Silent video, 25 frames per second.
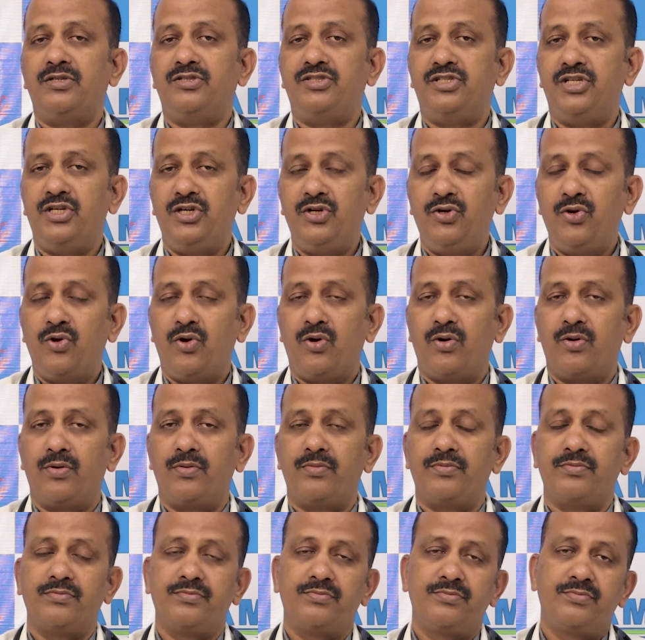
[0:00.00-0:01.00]

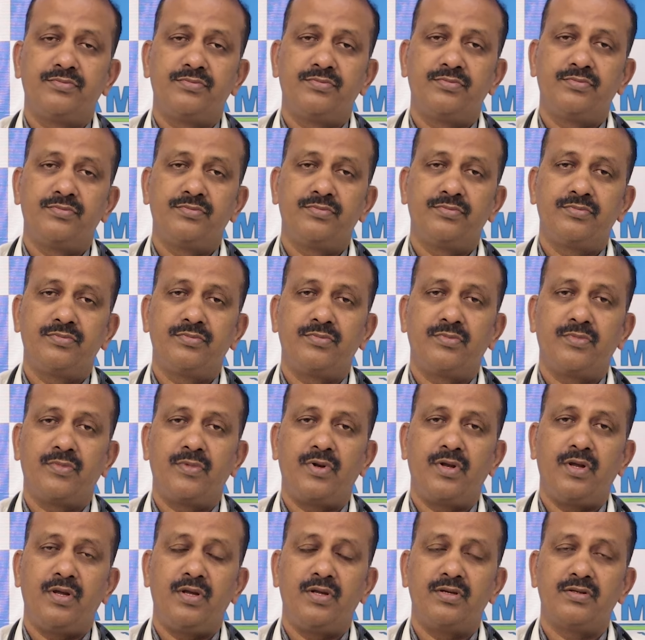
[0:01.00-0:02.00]
genome
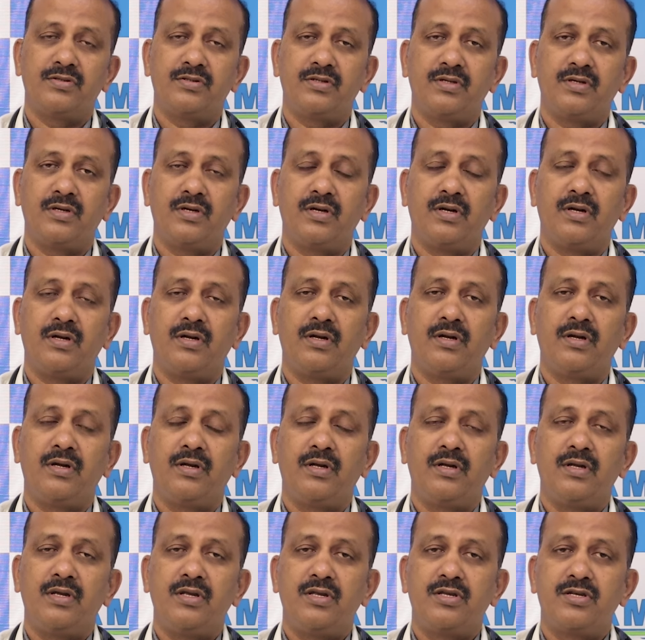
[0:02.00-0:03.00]
is uh,
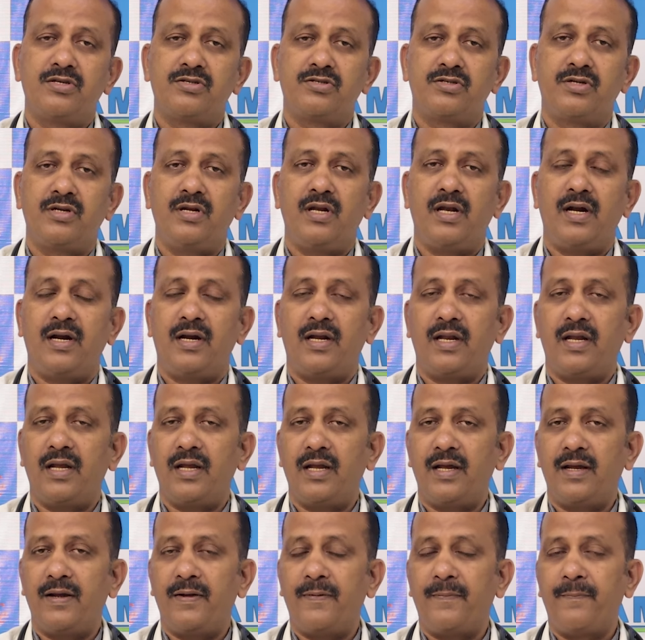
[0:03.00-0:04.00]
still at
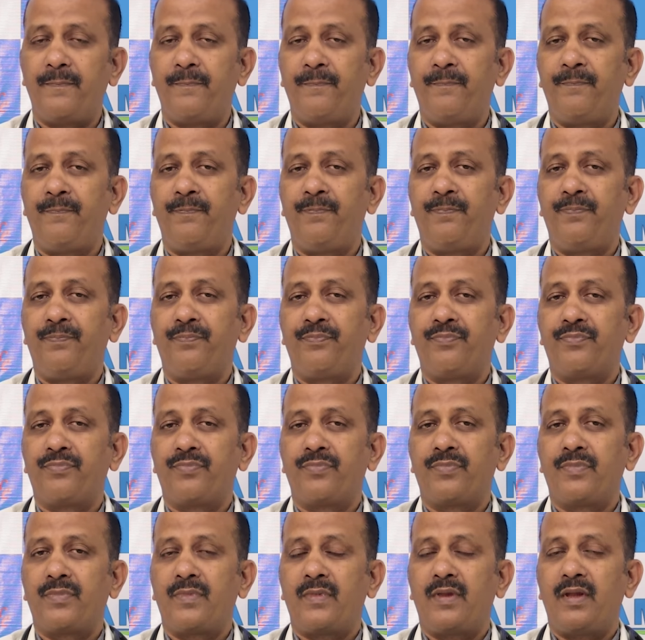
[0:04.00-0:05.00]
a
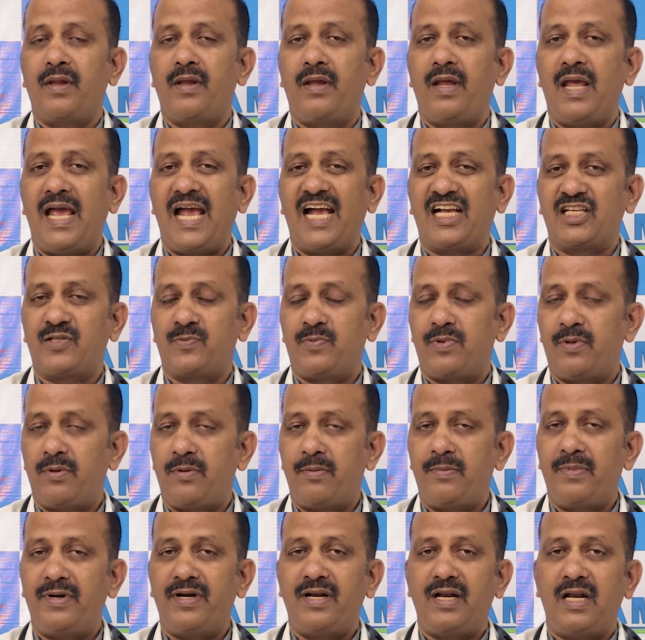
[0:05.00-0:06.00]

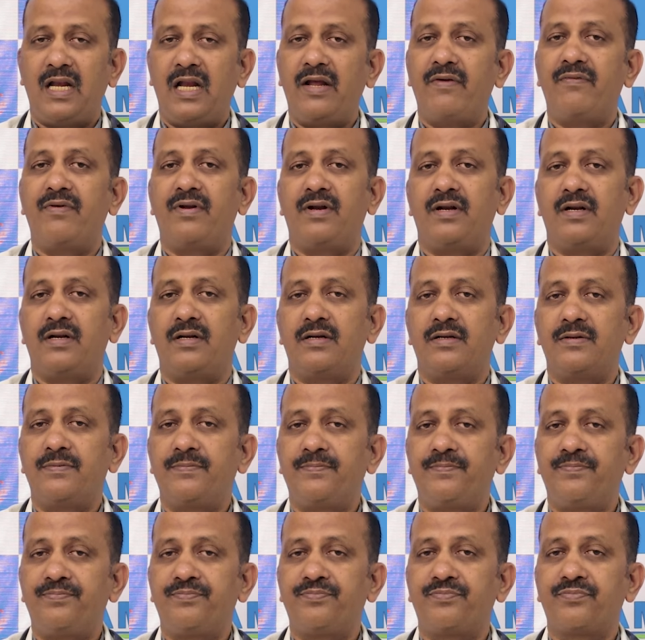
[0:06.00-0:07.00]
experimental level,
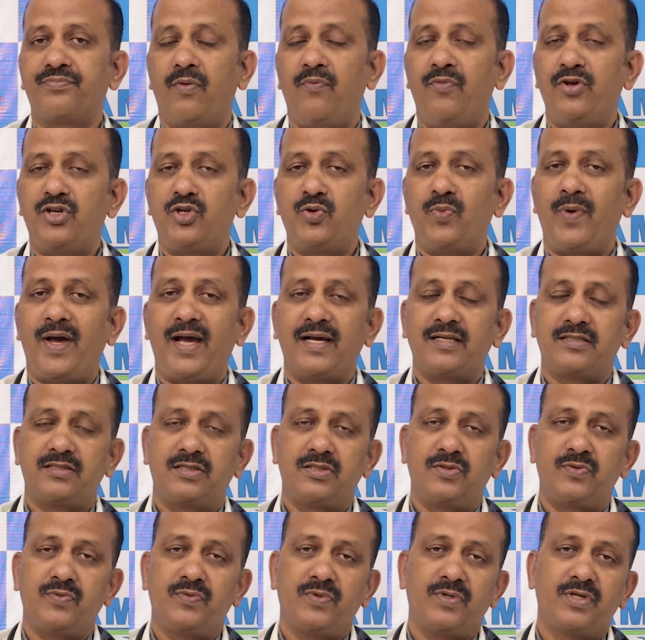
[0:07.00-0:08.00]
which
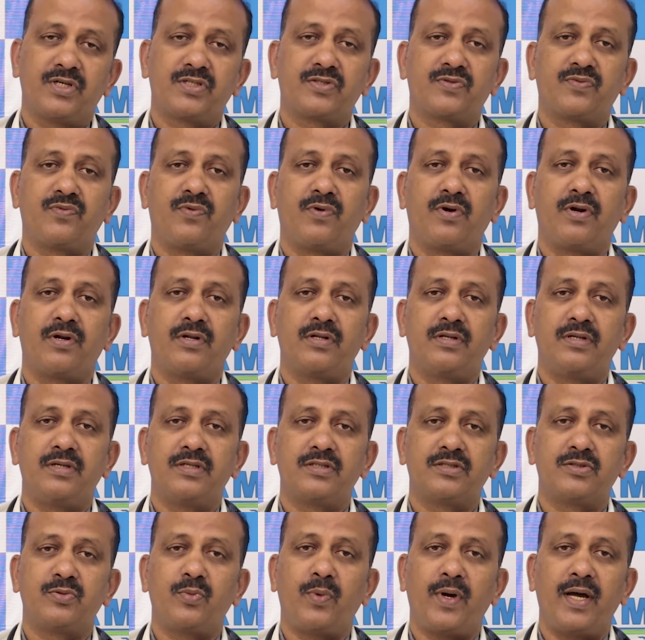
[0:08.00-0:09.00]
vaccine works for
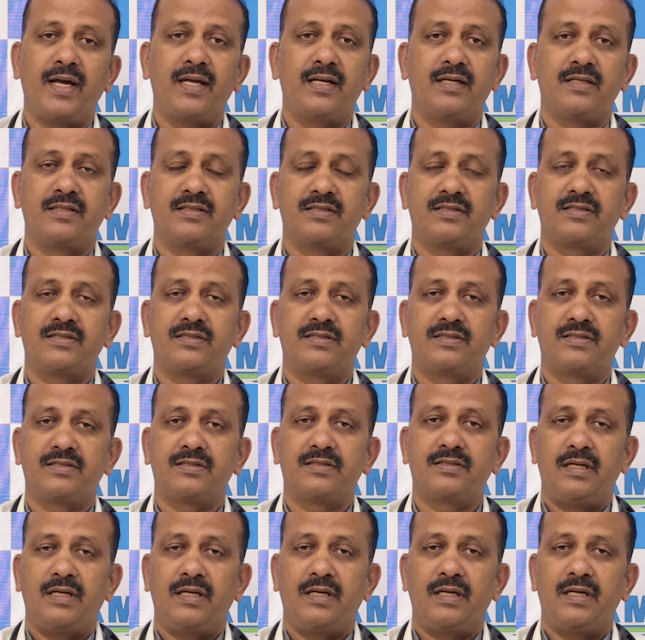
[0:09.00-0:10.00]
this
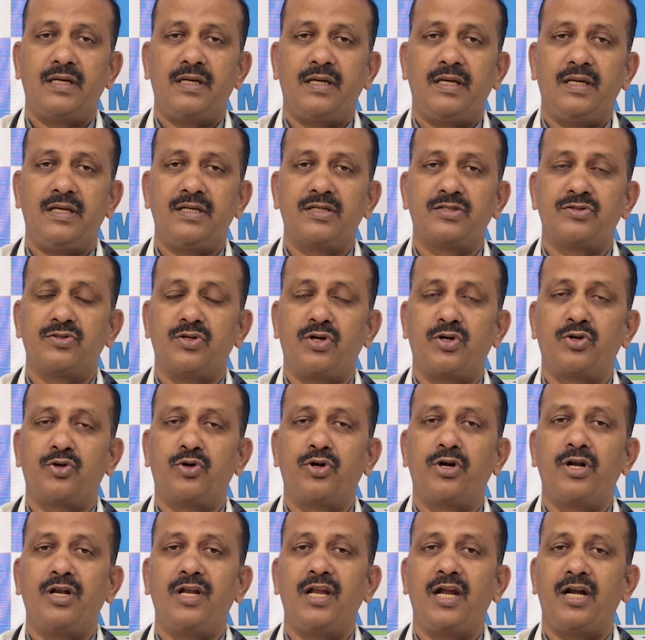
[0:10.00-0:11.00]
virus is not
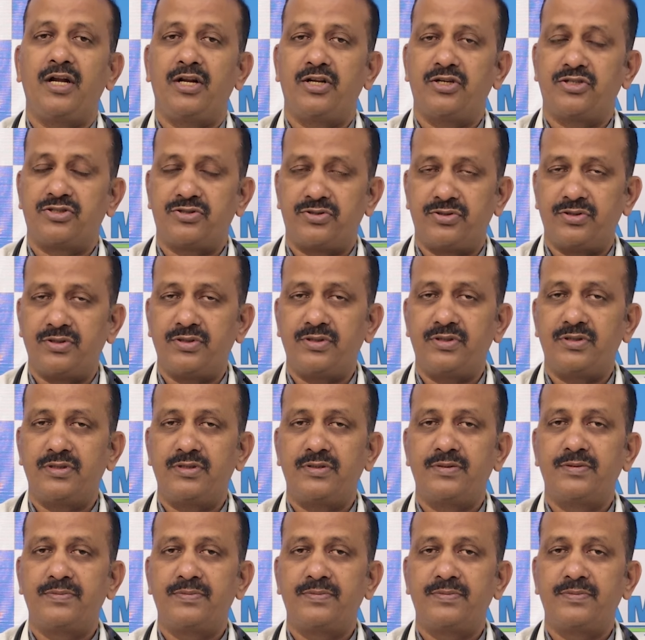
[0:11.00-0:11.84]
totally understood,